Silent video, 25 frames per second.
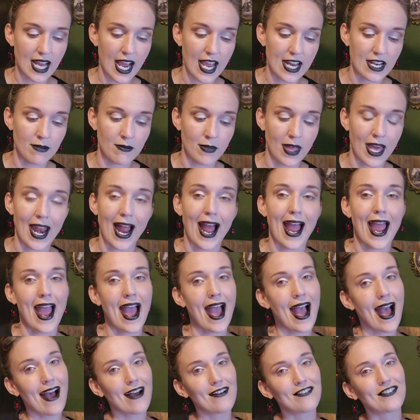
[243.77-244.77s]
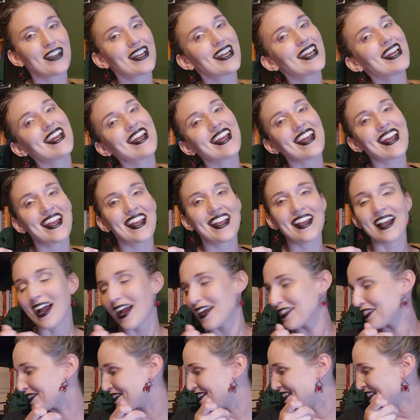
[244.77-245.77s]
item that I have,
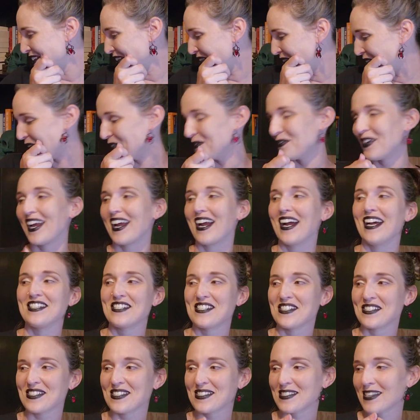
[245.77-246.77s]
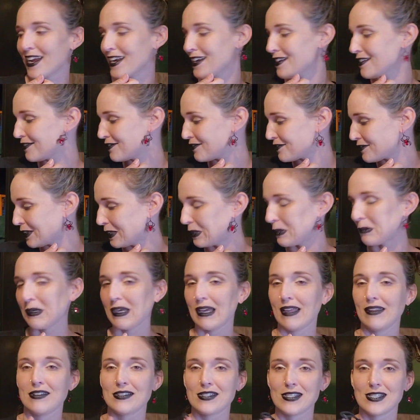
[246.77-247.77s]
oh my gosh, this is kind of, oh my
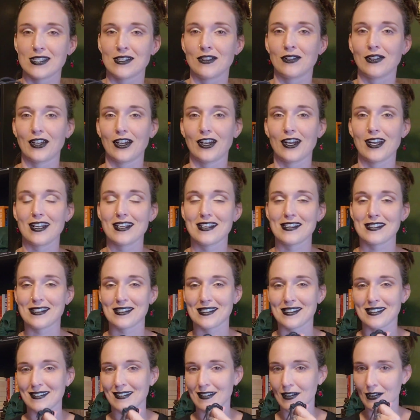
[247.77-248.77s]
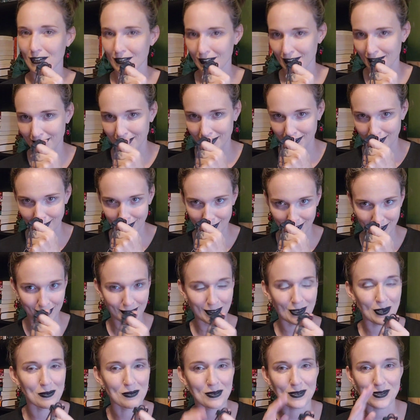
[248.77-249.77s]
god, this is hilarious.
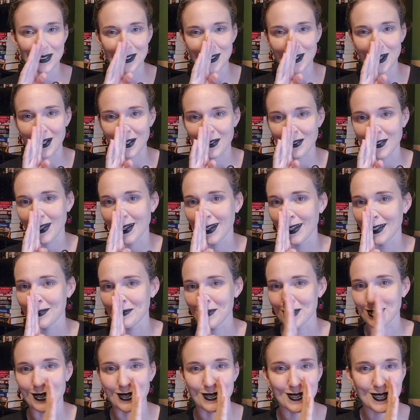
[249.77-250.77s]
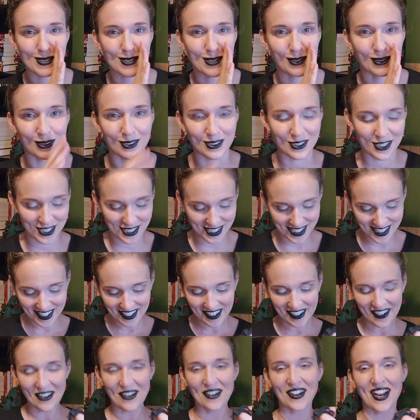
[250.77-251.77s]
Almost all the items are skulls.
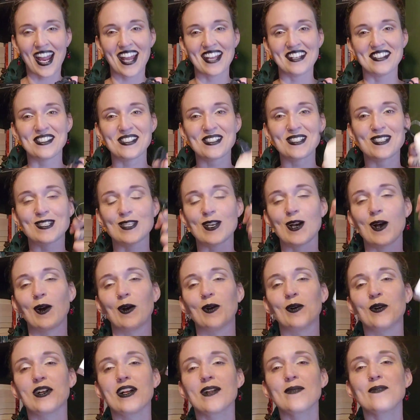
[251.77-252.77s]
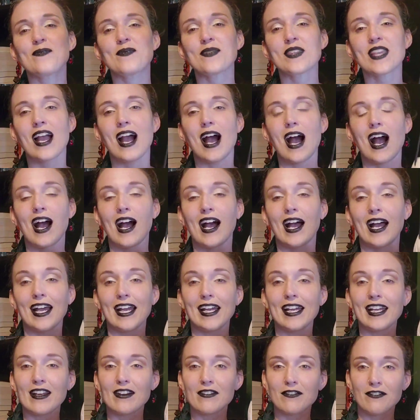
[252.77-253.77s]
Okay, so
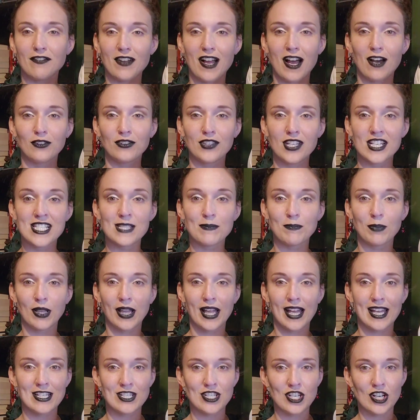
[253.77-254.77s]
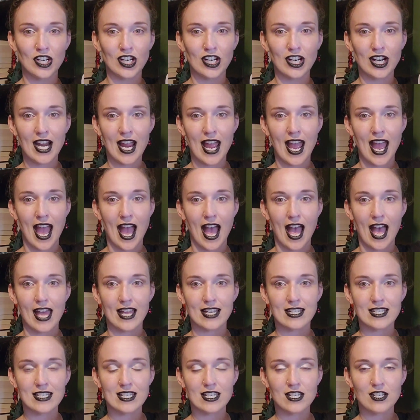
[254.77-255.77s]
I found this planter
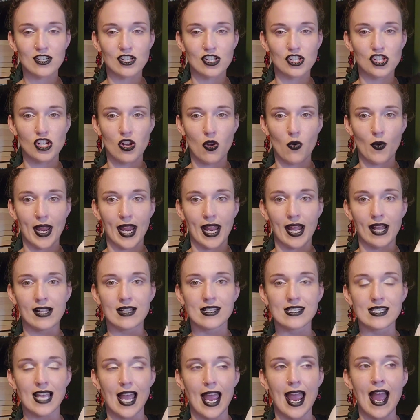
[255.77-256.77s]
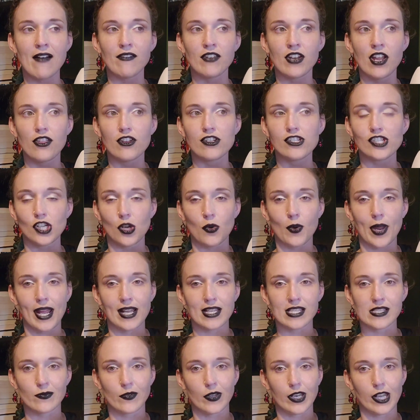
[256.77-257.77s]
at JoAnn's. I have another
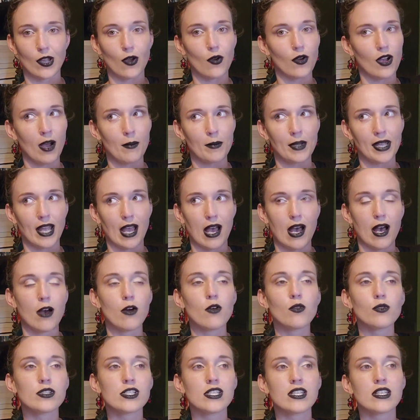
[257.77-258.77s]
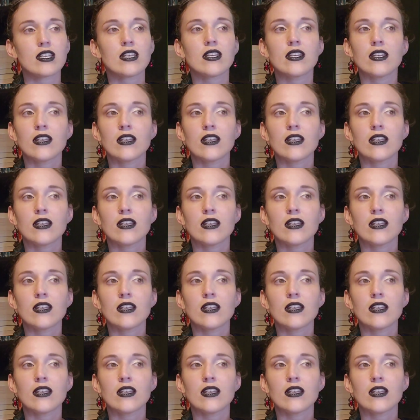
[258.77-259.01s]
JoAnn's video coming out.